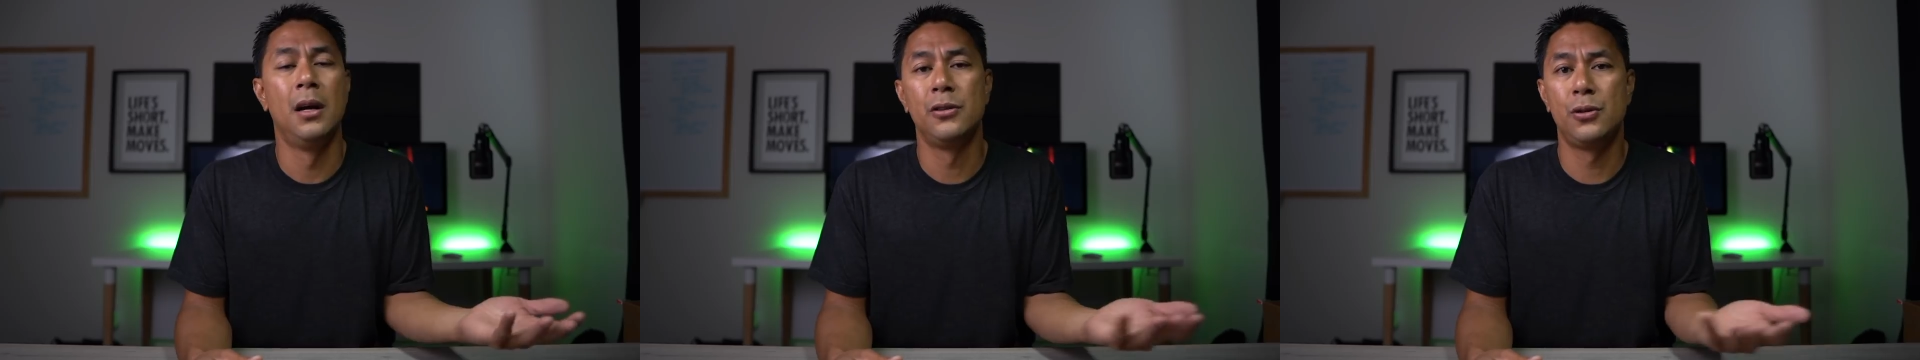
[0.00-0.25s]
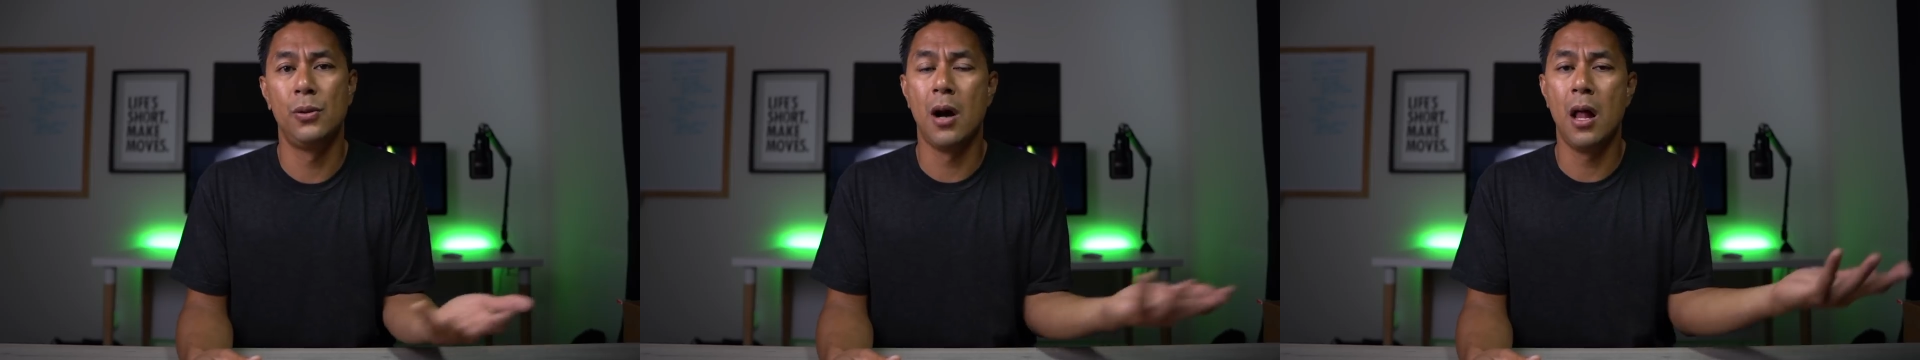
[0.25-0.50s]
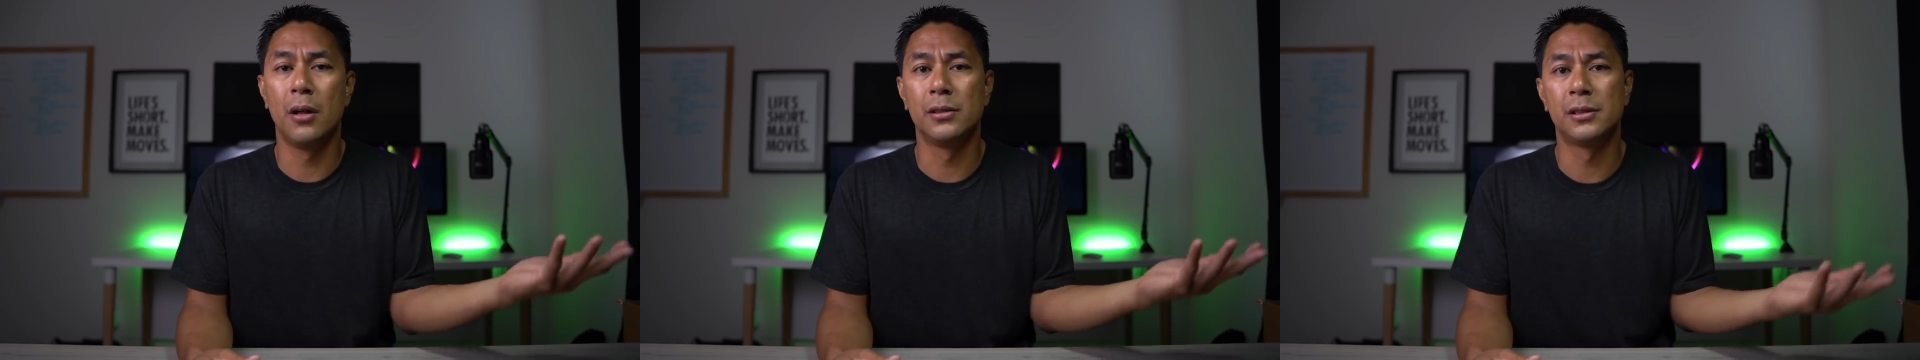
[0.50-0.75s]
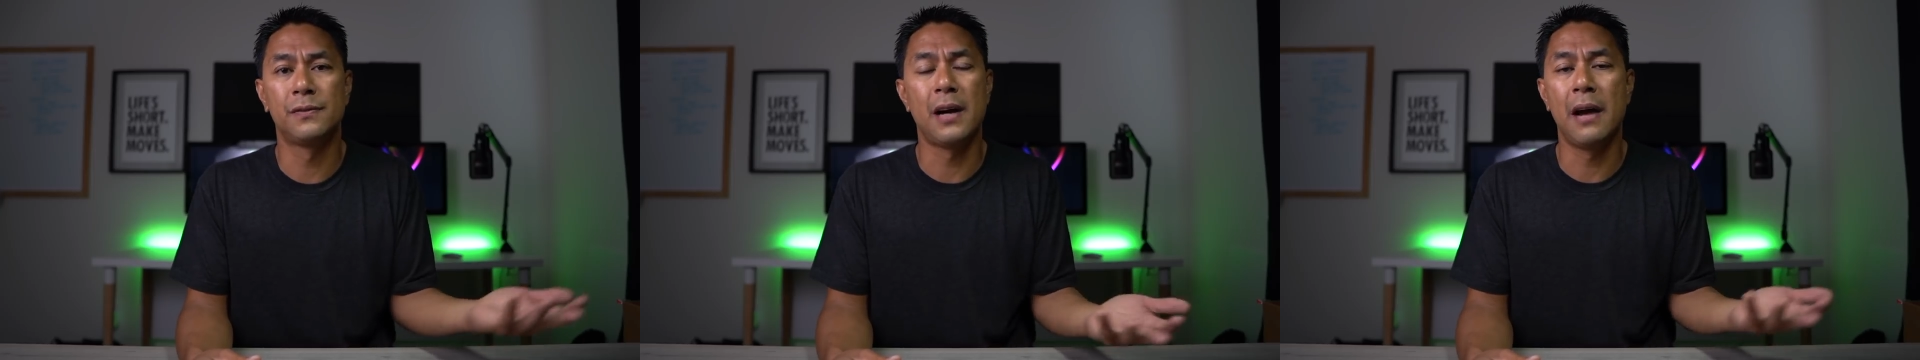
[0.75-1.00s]
$2,
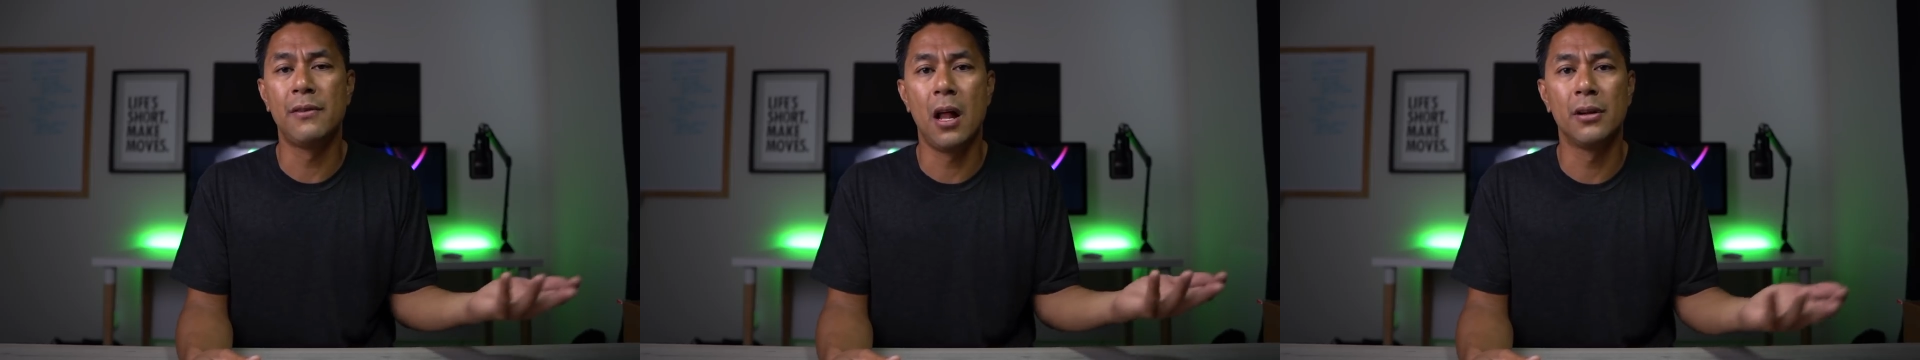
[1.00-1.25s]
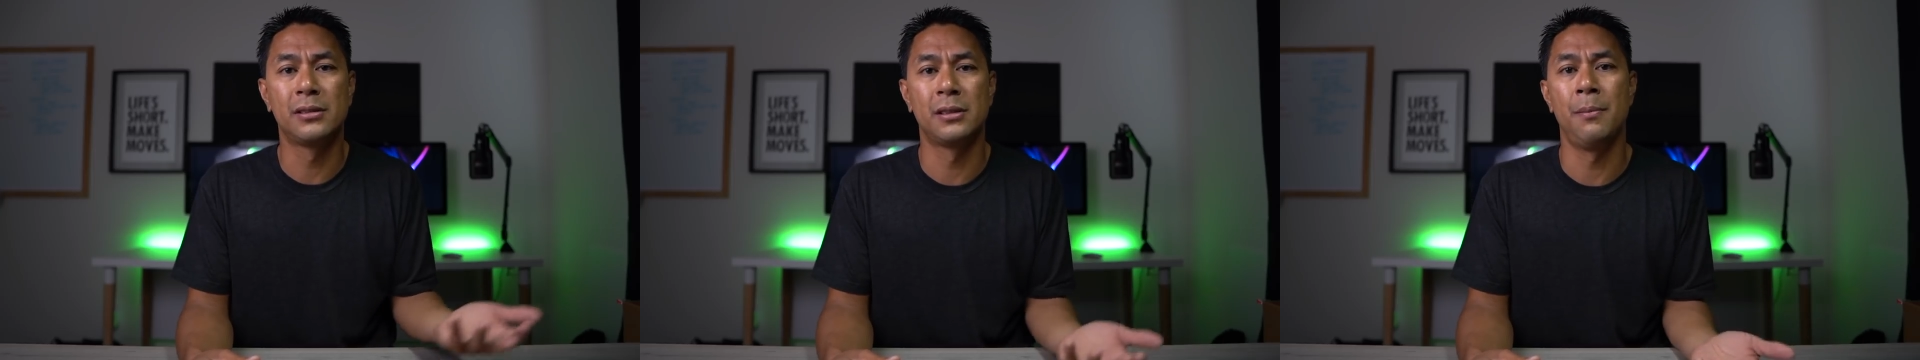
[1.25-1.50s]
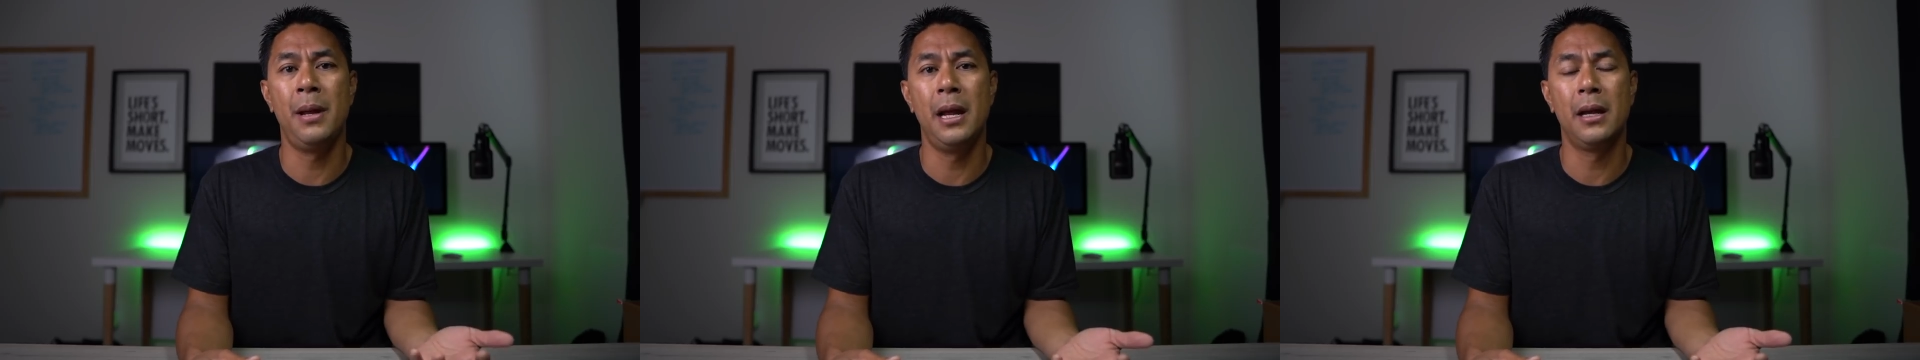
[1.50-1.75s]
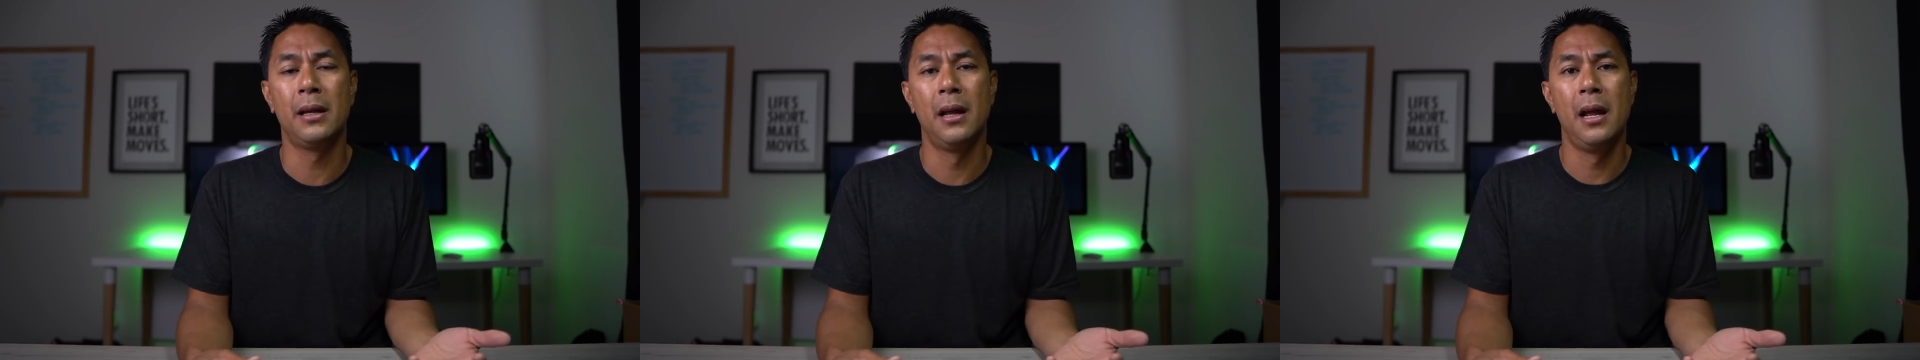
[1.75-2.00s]
$5 to
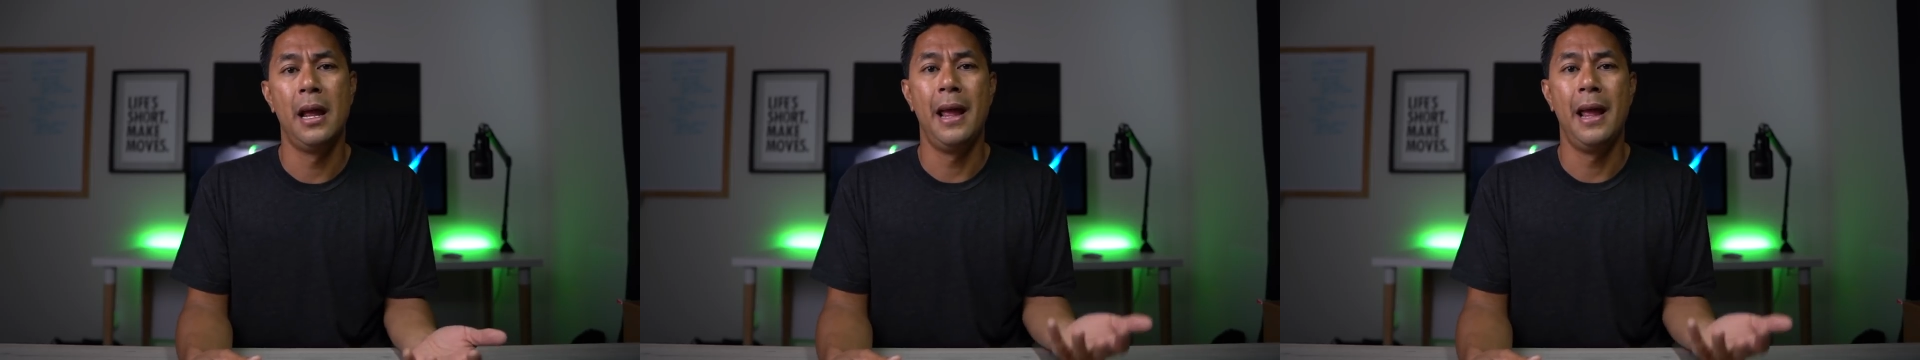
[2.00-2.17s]
make,